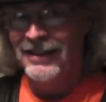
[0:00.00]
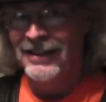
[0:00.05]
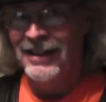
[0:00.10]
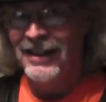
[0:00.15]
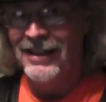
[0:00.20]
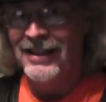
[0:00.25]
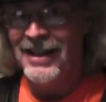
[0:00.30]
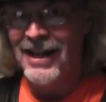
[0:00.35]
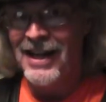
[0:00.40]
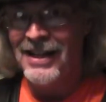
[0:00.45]

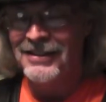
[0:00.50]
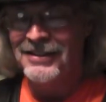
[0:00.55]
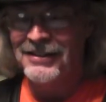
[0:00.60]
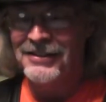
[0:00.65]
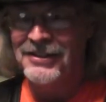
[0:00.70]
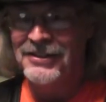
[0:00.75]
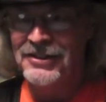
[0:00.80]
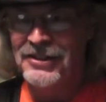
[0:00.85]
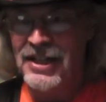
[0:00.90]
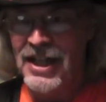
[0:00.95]
Hey guys,
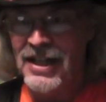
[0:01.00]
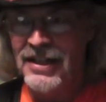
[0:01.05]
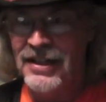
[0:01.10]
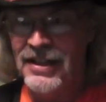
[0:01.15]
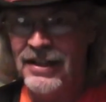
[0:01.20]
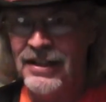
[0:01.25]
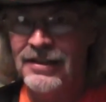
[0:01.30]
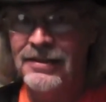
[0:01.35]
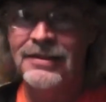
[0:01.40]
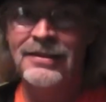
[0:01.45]
this is
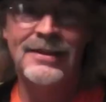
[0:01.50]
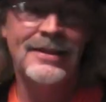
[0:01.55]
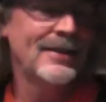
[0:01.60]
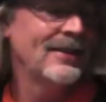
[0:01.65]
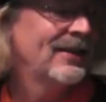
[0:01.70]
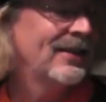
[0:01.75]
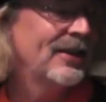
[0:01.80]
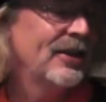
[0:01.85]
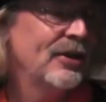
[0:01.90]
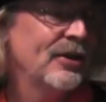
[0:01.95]
JD
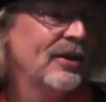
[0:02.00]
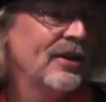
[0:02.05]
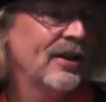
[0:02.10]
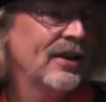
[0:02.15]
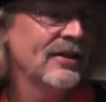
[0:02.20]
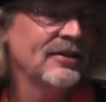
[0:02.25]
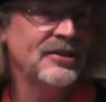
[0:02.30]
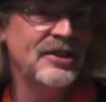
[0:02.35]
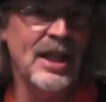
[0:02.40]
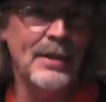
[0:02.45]
here at
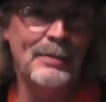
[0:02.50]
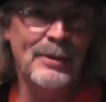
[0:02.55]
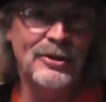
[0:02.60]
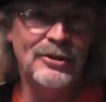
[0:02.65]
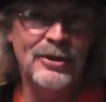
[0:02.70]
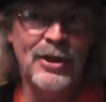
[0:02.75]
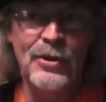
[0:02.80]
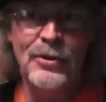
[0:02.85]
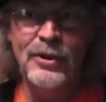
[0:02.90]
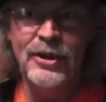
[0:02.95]
uh, Stepping
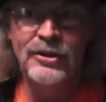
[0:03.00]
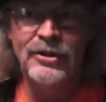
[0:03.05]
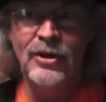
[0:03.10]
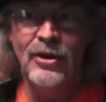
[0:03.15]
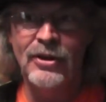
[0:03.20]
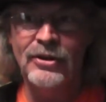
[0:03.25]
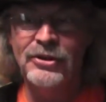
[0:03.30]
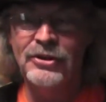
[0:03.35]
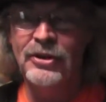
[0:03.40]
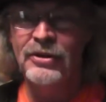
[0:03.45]
Stone
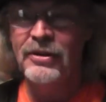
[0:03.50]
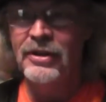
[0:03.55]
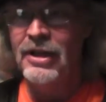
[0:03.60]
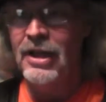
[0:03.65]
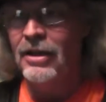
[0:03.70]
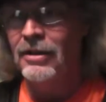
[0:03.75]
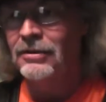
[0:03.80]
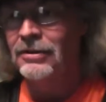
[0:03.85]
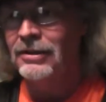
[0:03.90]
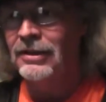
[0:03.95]
Guitar
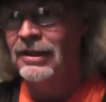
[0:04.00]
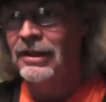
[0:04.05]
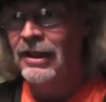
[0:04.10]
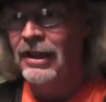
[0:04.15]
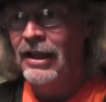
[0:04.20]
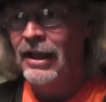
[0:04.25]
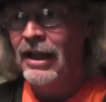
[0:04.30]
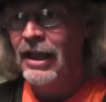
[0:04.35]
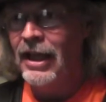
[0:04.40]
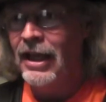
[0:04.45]
Studios
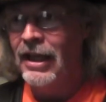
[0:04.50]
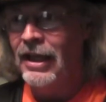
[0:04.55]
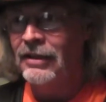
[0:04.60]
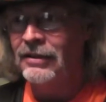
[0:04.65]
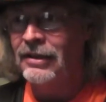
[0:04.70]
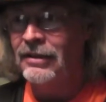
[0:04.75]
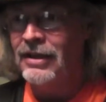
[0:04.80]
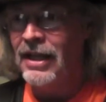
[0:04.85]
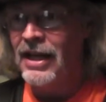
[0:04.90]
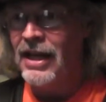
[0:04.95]
and
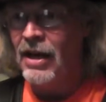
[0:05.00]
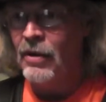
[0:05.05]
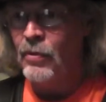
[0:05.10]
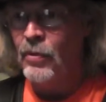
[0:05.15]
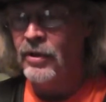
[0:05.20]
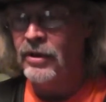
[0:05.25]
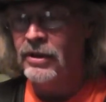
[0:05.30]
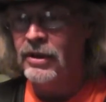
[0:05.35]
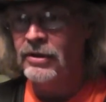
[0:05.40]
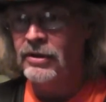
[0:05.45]
today I
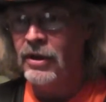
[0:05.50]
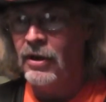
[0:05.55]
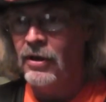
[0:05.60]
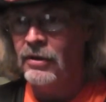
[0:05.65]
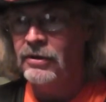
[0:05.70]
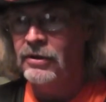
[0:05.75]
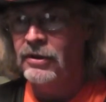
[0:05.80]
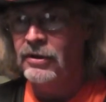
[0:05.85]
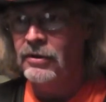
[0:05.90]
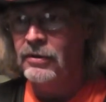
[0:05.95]
wanted to
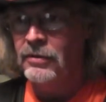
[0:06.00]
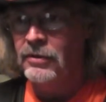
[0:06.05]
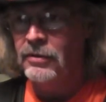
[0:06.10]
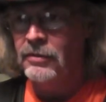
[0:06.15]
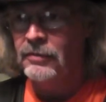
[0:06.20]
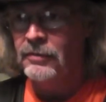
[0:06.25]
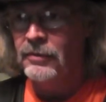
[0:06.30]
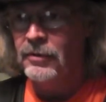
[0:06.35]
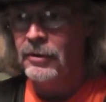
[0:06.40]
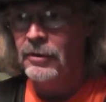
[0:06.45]
talk to,
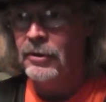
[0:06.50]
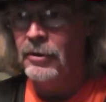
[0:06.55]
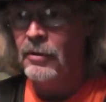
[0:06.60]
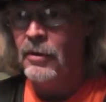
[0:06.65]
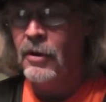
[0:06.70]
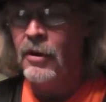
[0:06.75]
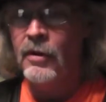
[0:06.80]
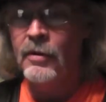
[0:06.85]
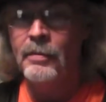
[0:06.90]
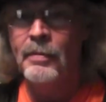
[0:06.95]
to you
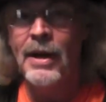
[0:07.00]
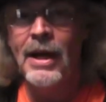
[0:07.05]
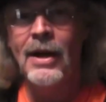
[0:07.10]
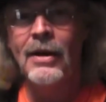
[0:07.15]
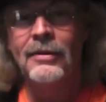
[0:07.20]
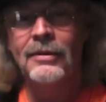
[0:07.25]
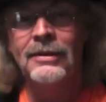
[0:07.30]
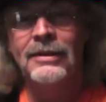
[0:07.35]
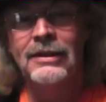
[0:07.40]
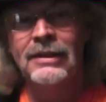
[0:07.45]
all
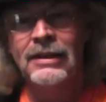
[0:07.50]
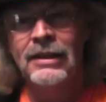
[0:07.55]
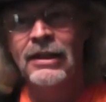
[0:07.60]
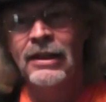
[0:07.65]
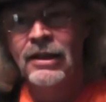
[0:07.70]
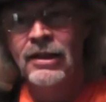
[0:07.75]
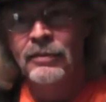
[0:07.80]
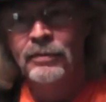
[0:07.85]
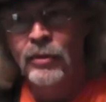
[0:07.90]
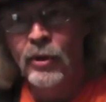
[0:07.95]
about
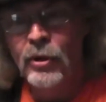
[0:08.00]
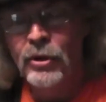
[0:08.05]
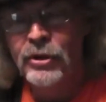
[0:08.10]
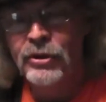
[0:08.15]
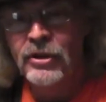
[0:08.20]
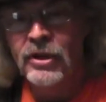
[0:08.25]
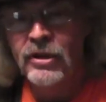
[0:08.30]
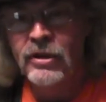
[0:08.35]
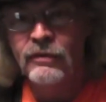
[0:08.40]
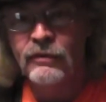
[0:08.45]

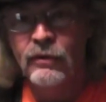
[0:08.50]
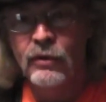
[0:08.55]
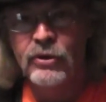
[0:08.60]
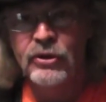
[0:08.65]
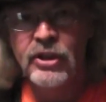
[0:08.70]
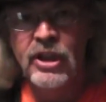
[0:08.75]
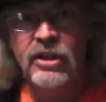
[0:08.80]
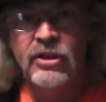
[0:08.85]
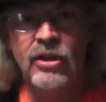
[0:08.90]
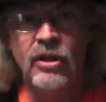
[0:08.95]
purchasing your
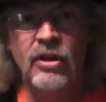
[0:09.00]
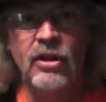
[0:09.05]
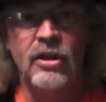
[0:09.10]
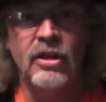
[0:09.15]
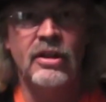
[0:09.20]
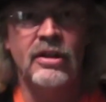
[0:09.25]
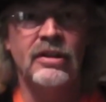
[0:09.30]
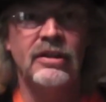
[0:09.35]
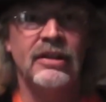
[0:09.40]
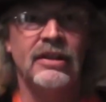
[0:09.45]
first
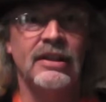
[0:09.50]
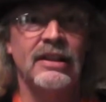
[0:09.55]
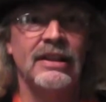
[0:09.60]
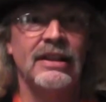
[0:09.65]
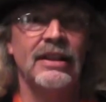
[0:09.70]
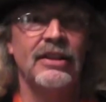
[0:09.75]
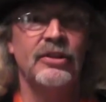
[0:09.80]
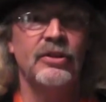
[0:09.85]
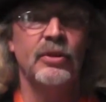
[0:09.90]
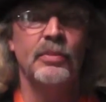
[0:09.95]
guitar.
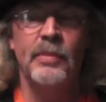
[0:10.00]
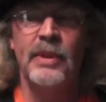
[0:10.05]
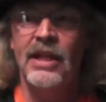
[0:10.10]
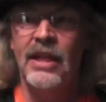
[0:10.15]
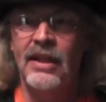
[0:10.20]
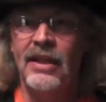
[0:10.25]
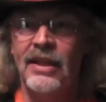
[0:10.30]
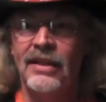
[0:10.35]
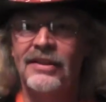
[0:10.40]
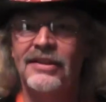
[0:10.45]
It should be
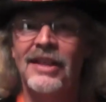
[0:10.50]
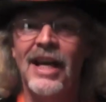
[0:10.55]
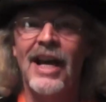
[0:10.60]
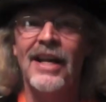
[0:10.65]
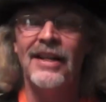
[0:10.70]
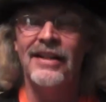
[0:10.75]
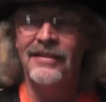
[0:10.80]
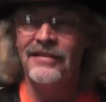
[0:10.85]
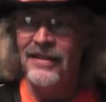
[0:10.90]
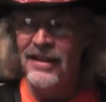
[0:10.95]
an
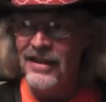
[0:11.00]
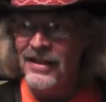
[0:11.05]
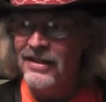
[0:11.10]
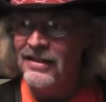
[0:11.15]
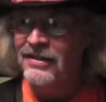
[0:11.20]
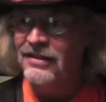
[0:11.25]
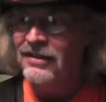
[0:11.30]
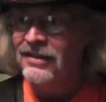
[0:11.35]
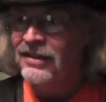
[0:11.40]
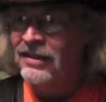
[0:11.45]
exciting
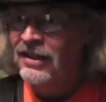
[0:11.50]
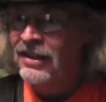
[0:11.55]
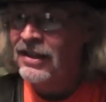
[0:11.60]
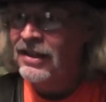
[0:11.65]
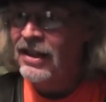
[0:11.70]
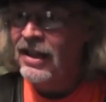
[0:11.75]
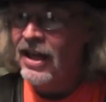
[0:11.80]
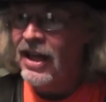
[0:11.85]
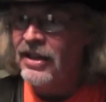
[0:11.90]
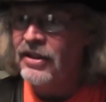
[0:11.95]
thing.
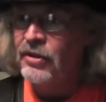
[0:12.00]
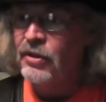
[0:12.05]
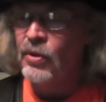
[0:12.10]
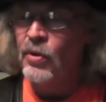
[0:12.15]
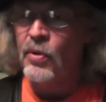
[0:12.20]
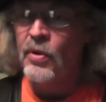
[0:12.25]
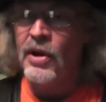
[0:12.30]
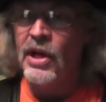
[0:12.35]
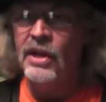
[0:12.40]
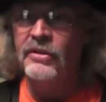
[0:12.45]
Hey, you're
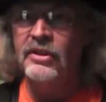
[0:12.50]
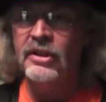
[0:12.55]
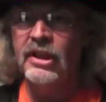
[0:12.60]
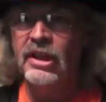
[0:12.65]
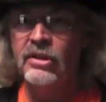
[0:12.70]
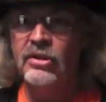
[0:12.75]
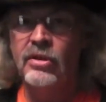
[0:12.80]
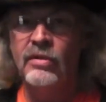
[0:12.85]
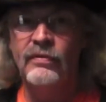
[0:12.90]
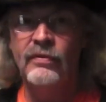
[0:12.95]
going out to
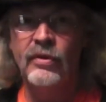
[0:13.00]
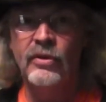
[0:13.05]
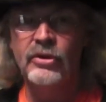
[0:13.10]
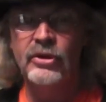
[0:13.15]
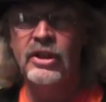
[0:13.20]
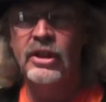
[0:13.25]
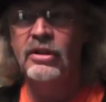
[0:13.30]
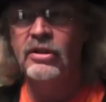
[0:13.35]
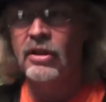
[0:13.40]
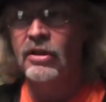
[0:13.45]
get your
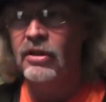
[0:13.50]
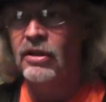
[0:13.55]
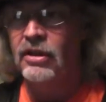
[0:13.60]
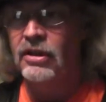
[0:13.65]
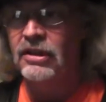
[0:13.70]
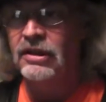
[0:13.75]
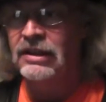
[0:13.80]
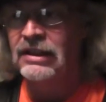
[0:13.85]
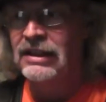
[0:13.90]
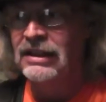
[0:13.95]
first
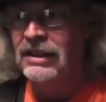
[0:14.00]
guitar.